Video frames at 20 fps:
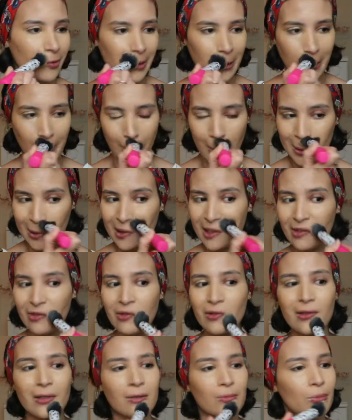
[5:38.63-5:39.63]
think about
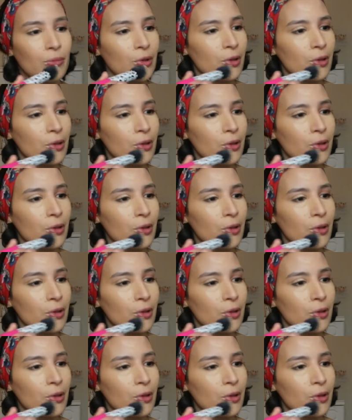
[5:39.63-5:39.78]
different